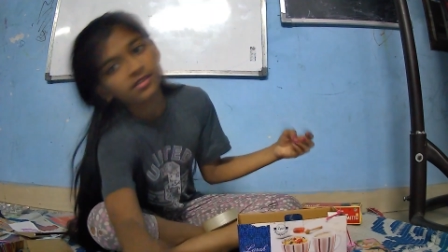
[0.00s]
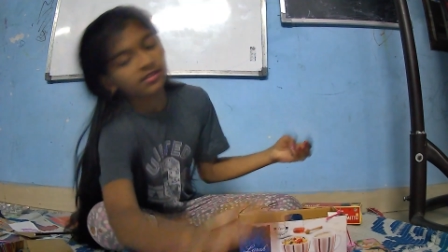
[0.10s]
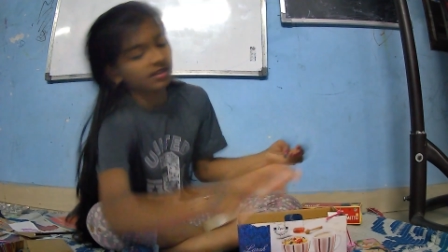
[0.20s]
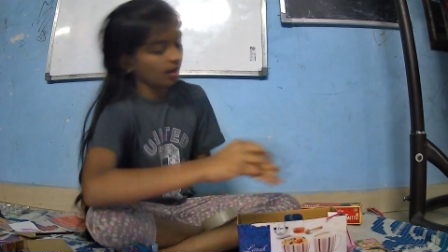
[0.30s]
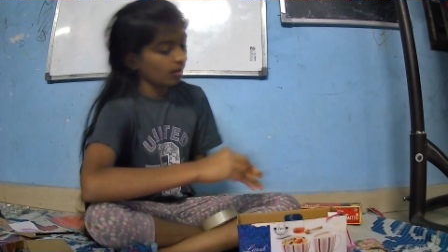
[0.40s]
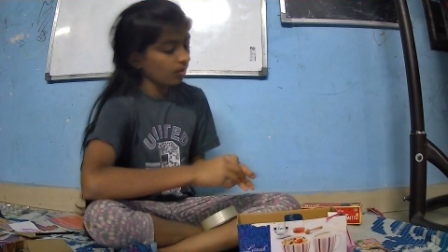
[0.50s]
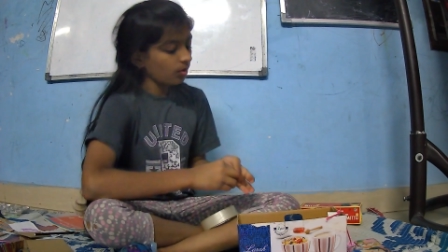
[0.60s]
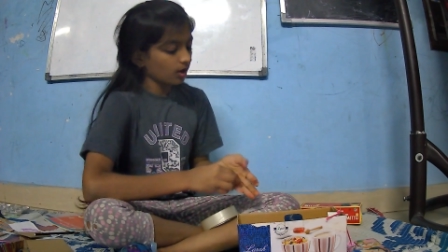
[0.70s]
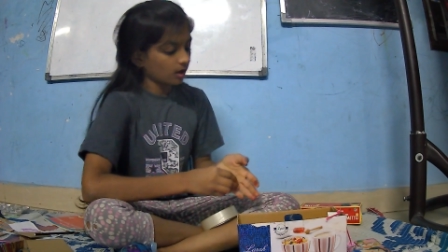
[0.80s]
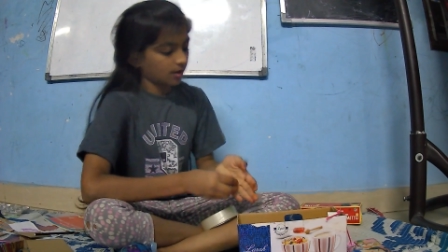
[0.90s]
now
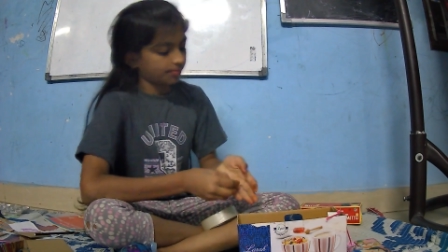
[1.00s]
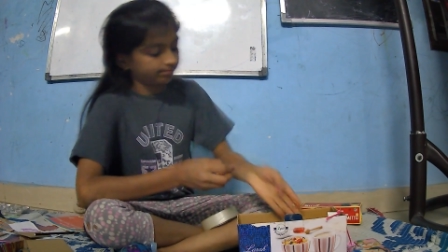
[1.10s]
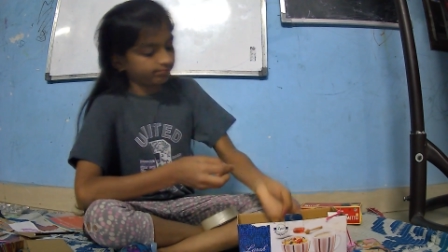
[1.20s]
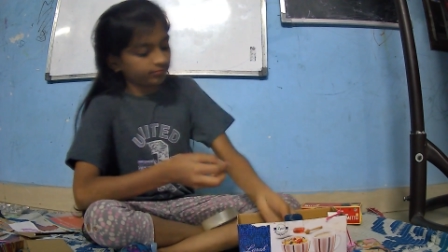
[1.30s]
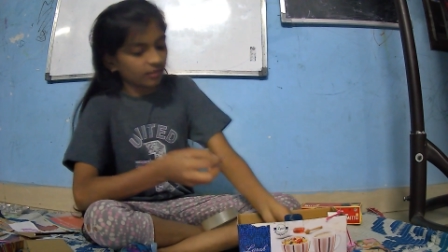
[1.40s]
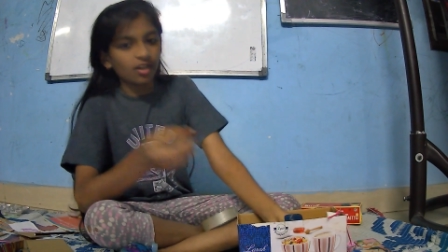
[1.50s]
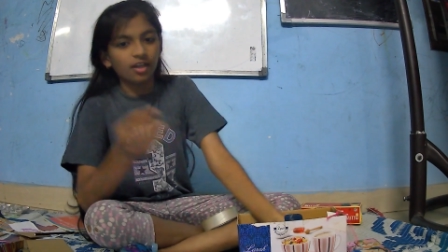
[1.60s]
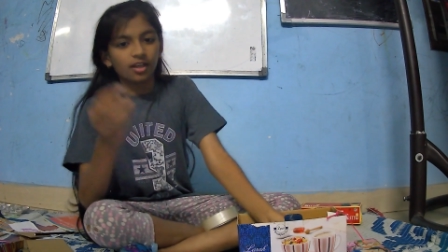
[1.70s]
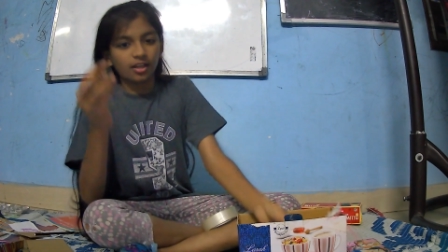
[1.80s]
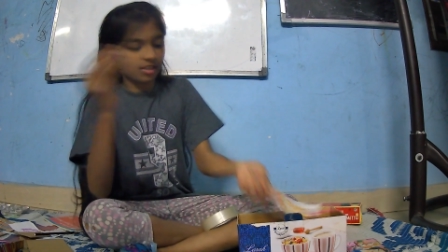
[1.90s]
you're
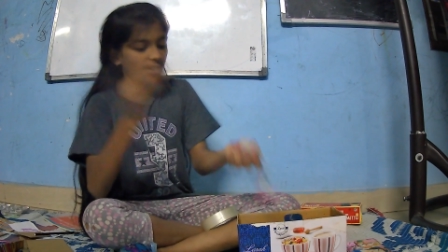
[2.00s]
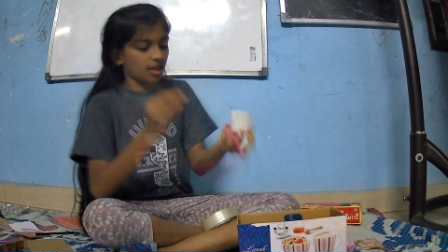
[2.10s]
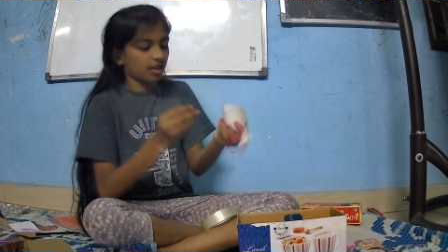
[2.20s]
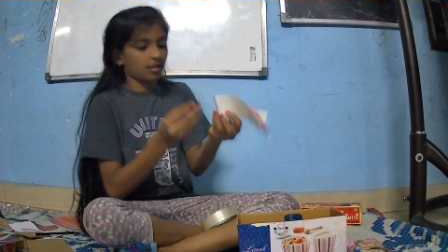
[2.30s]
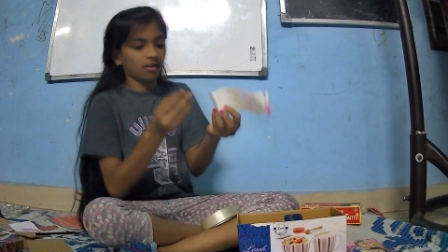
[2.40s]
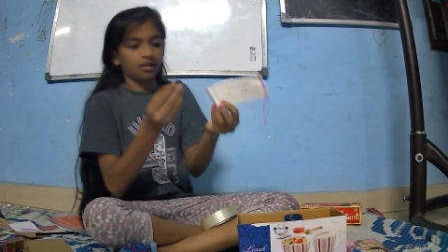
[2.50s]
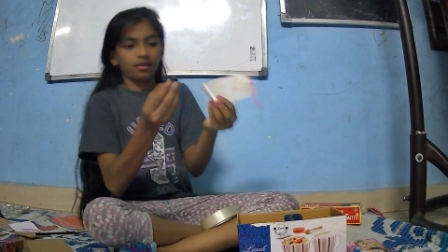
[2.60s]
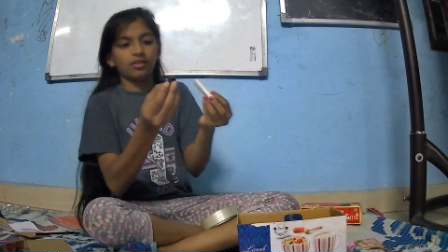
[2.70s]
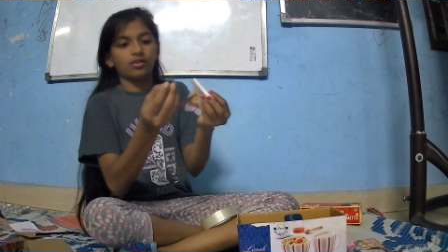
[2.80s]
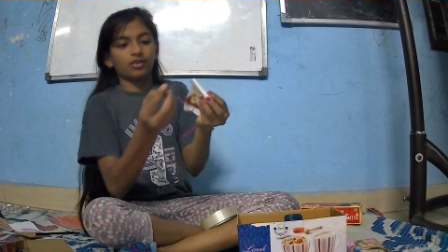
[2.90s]
gonna take
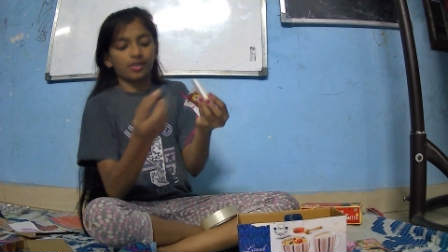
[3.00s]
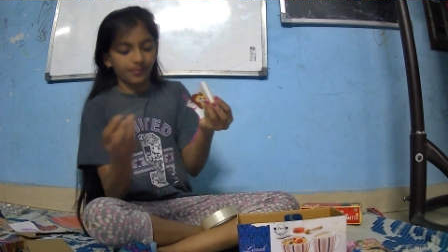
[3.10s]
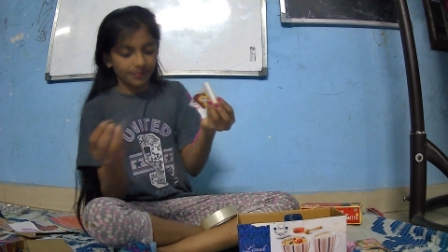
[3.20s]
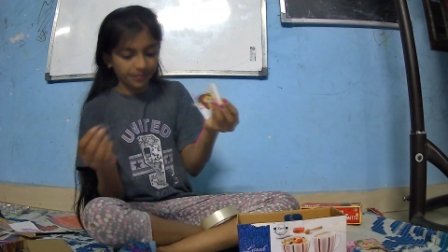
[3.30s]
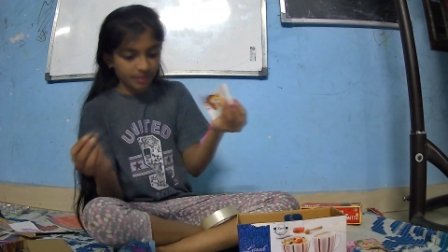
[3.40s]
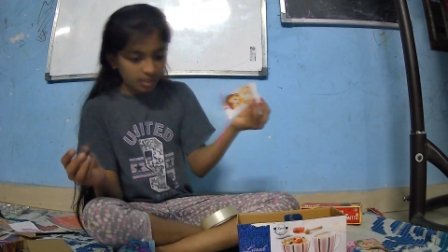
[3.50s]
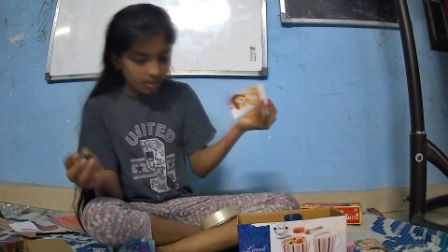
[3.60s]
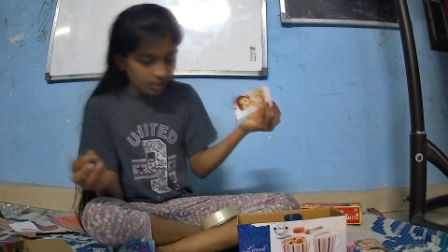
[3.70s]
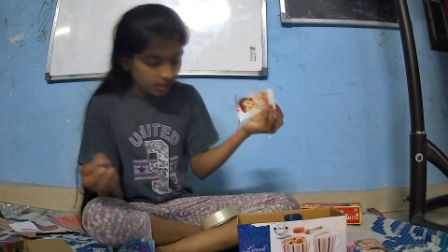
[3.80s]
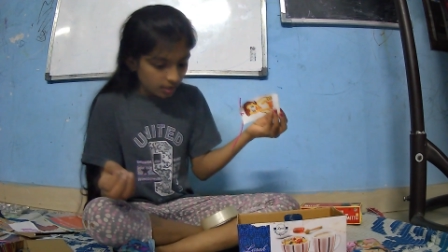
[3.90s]
your
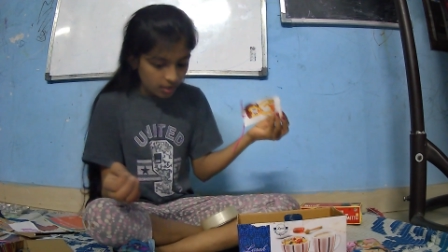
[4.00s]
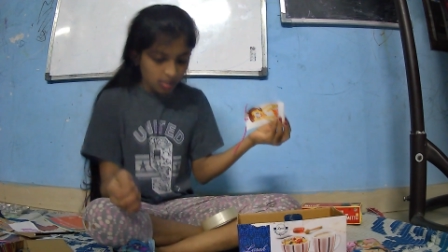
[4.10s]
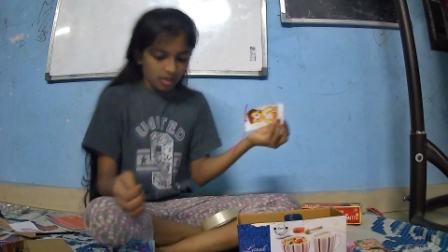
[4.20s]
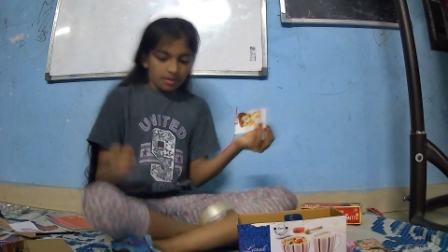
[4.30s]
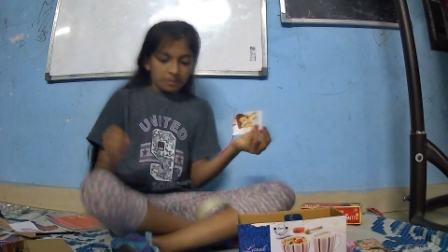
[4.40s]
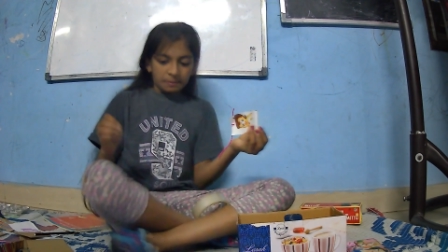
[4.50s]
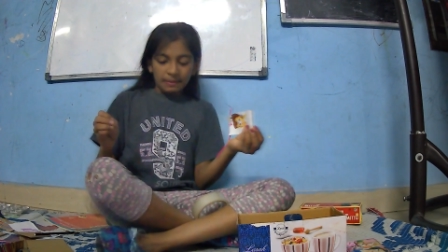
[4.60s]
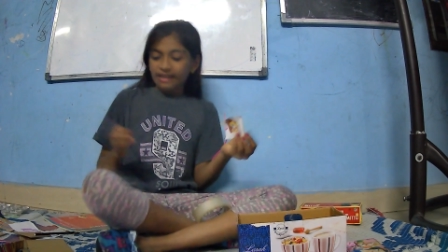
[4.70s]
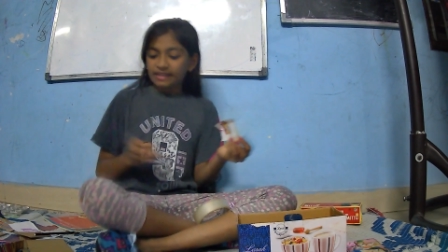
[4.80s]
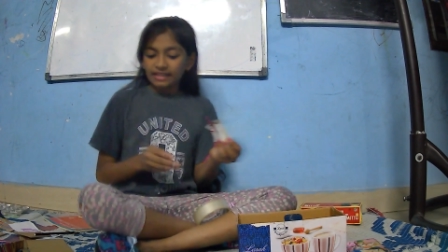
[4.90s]

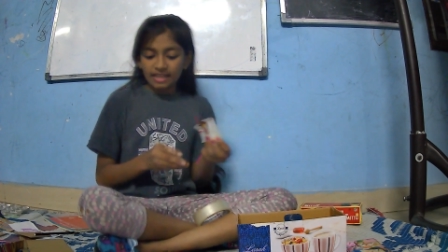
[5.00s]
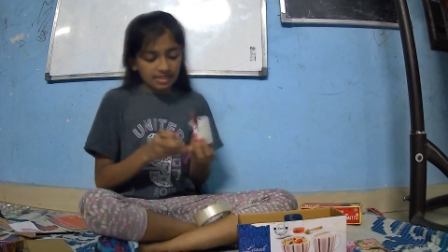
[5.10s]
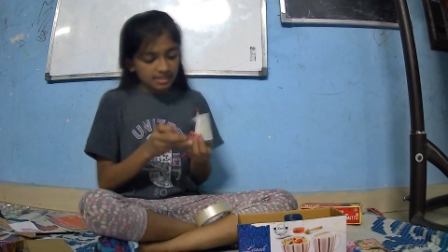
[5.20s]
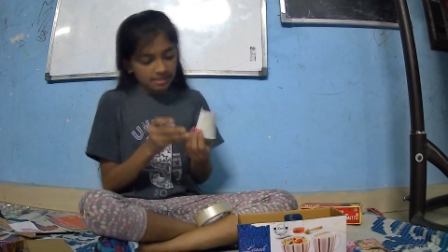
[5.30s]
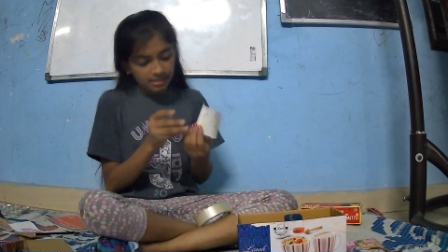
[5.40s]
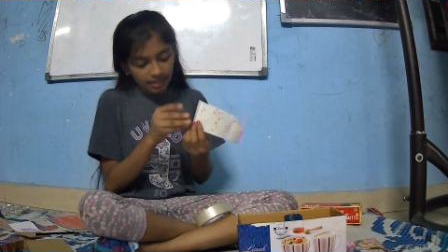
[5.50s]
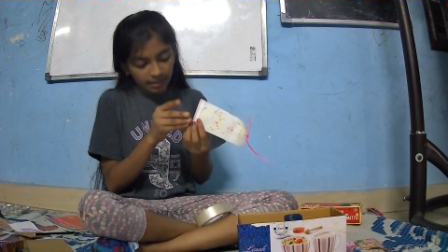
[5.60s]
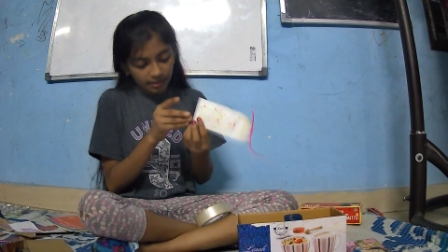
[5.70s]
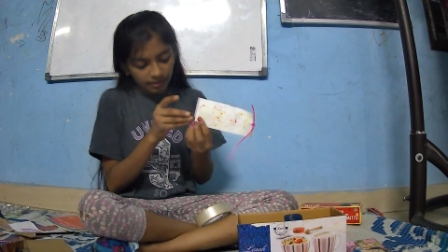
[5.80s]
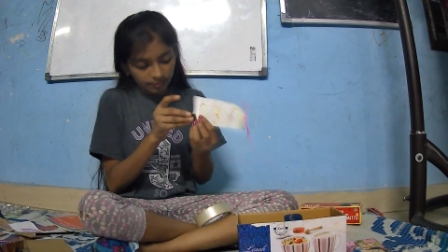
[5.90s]
magnets
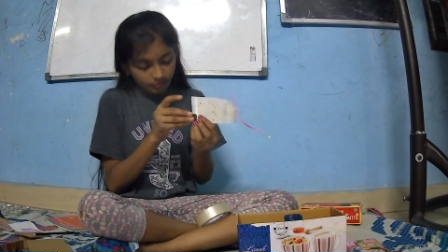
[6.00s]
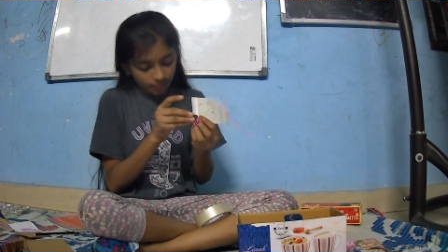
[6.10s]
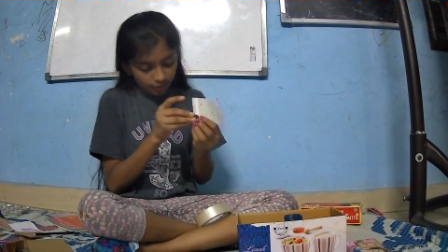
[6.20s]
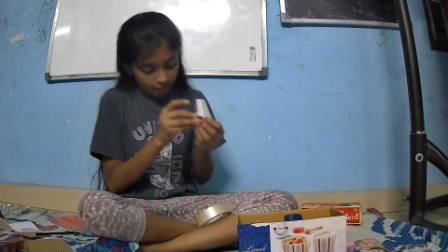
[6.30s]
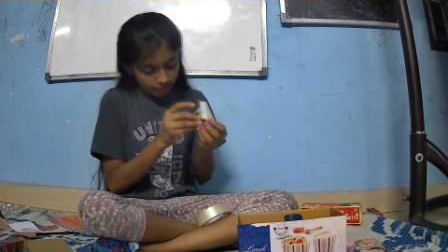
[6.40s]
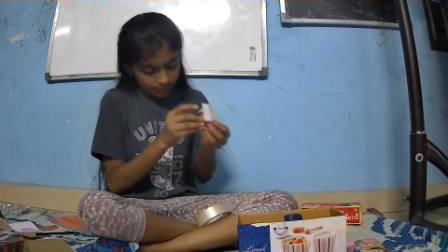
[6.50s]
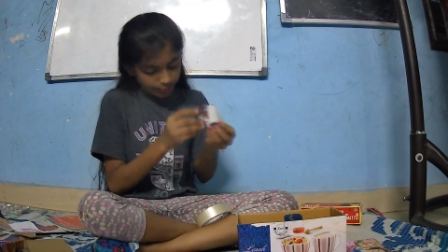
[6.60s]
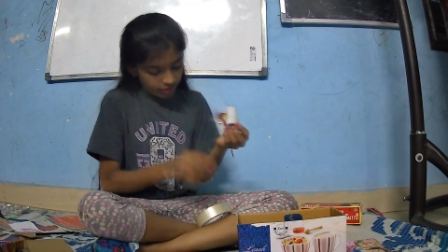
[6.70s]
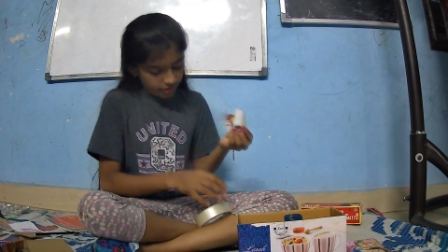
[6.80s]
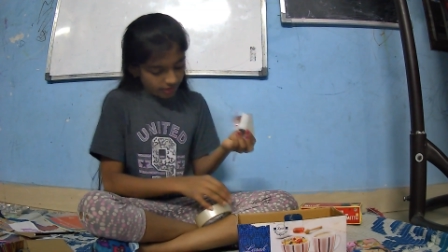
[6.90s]
and you're gonna put
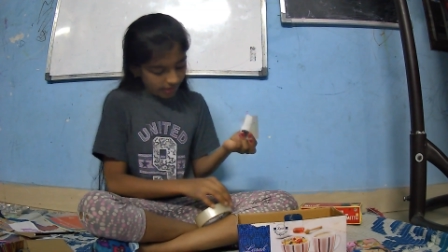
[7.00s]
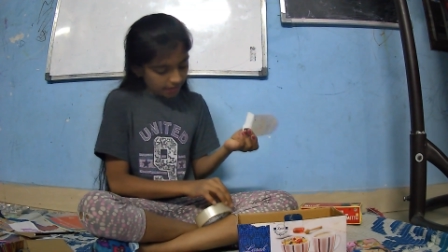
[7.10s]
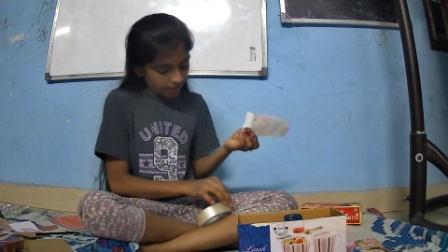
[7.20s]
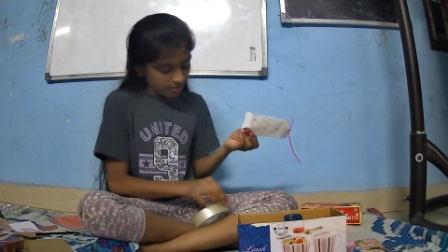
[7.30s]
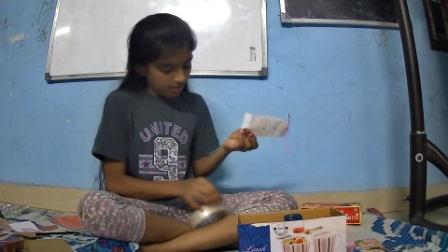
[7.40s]
it like this,